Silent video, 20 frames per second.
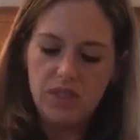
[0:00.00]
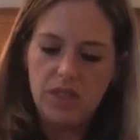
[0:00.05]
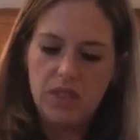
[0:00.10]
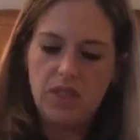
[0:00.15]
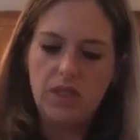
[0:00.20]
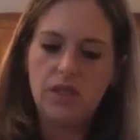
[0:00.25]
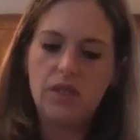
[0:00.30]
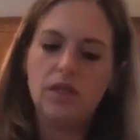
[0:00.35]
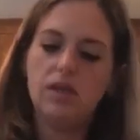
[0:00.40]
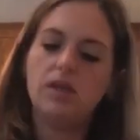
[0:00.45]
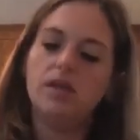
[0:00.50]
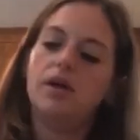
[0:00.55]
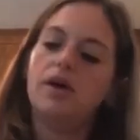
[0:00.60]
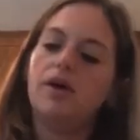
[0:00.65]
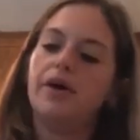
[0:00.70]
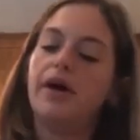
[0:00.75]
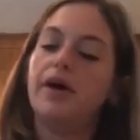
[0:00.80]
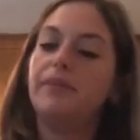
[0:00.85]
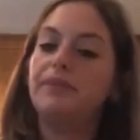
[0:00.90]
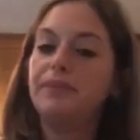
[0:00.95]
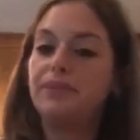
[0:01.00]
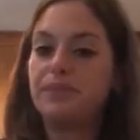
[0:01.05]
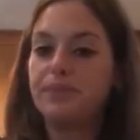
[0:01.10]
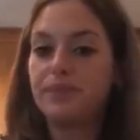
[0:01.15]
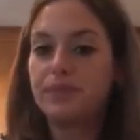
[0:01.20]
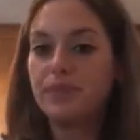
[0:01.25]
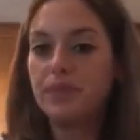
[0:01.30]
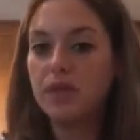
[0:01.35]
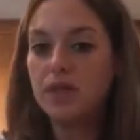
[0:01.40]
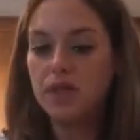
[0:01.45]
Okay.
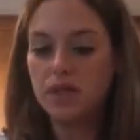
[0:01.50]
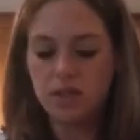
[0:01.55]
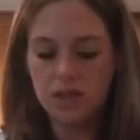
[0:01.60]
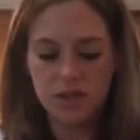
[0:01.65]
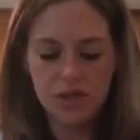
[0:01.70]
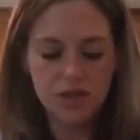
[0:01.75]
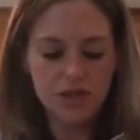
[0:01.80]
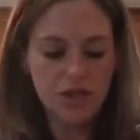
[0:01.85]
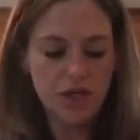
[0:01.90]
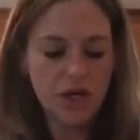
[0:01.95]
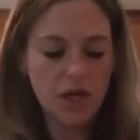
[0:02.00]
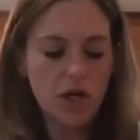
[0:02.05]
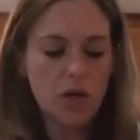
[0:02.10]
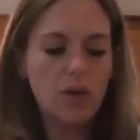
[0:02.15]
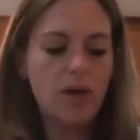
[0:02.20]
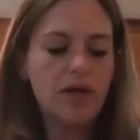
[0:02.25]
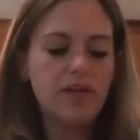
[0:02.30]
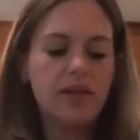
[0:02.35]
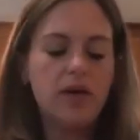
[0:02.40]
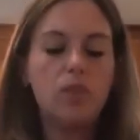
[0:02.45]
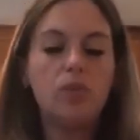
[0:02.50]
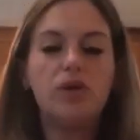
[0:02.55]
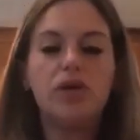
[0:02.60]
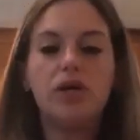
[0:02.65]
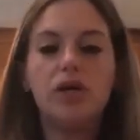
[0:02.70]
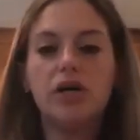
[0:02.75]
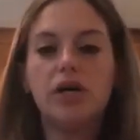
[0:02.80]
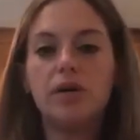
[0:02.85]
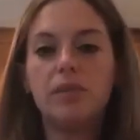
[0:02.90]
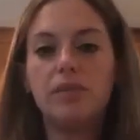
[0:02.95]
So, and then we
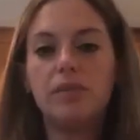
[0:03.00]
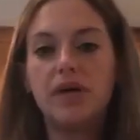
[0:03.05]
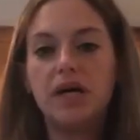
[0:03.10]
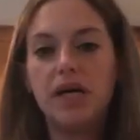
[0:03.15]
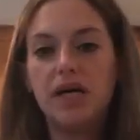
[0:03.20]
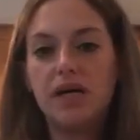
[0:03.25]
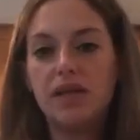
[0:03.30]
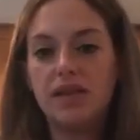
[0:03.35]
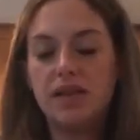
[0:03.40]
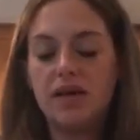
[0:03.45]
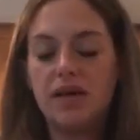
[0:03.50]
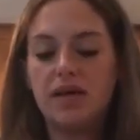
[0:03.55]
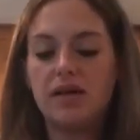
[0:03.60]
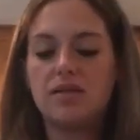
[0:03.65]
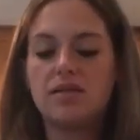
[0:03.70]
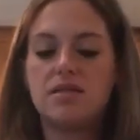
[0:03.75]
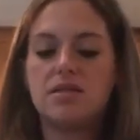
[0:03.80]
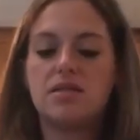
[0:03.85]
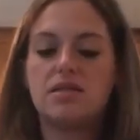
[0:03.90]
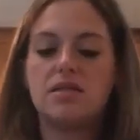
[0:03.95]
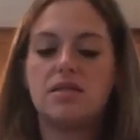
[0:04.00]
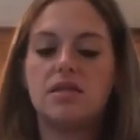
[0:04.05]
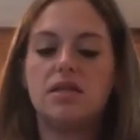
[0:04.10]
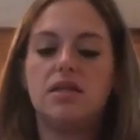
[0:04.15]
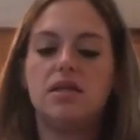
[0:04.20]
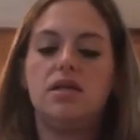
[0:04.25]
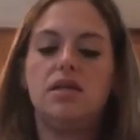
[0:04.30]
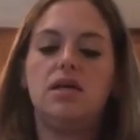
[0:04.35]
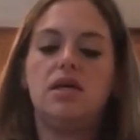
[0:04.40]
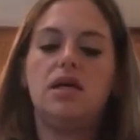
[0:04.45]
are gonna bake this
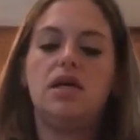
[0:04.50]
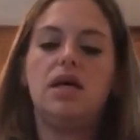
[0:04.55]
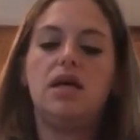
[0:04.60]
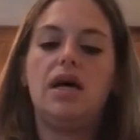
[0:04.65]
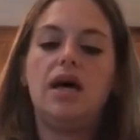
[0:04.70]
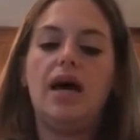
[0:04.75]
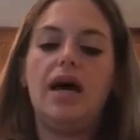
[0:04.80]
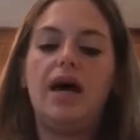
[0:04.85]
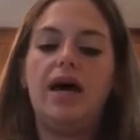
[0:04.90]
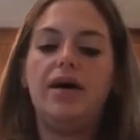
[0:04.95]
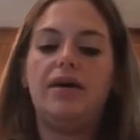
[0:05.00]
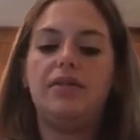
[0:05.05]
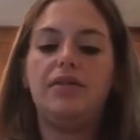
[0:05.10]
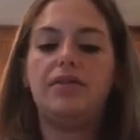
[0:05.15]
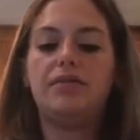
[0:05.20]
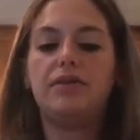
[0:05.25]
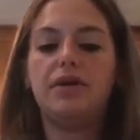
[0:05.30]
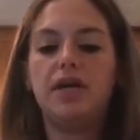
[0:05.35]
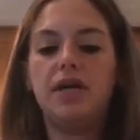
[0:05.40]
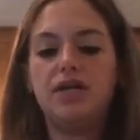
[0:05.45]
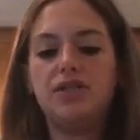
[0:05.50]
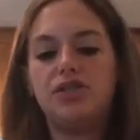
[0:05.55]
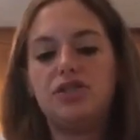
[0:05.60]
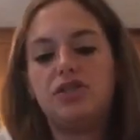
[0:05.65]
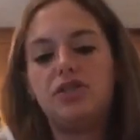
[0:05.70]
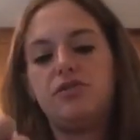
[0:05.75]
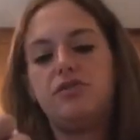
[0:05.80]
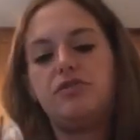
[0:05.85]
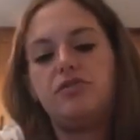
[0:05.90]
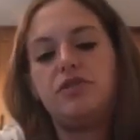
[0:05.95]
at
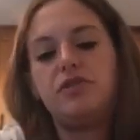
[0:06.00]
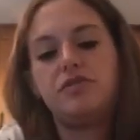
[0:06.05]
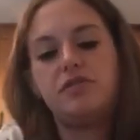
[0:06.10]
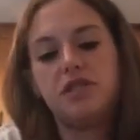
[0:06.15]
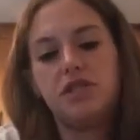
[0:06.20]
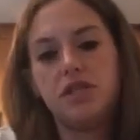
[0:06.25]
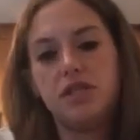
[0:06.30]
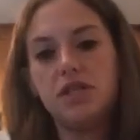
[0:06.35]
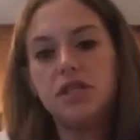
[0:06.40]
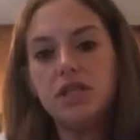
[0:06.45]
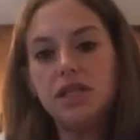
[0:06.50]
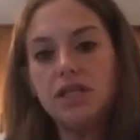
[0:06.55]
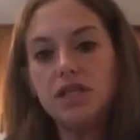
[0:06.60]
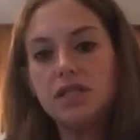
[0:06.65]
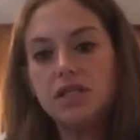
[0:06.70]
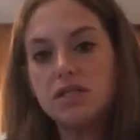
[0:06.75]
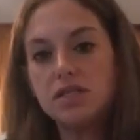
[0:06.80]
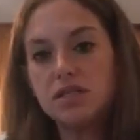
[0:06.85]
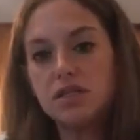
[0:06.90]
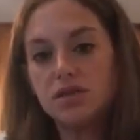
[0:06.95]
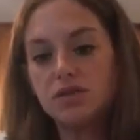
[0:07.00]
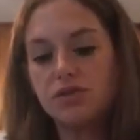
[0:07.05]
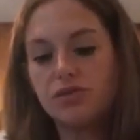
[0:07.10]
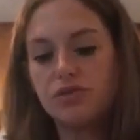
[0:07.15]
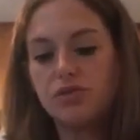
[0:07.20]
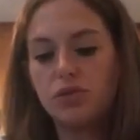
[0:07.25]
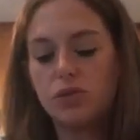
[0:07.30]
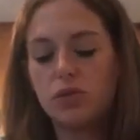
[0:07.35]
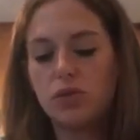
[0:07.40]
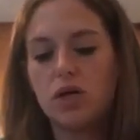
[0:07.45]
350 degrees
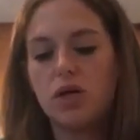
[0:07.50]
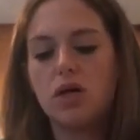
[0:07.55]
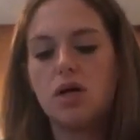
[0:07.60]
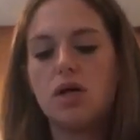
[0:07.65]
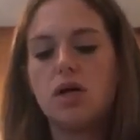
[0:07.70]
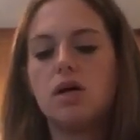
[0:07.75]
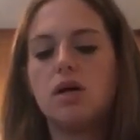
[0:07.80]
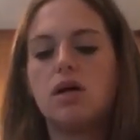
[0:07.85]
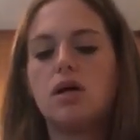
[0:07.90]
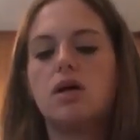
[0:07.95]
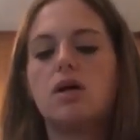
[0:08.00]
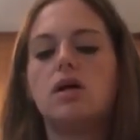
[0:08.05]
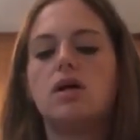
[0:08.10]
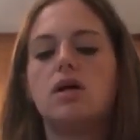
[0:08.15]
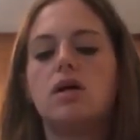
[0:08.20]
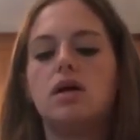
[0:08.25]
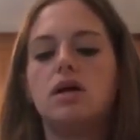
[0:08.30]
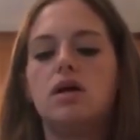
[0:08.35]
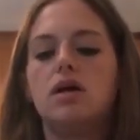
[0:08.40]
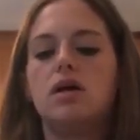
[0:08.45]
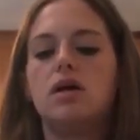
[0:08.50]
for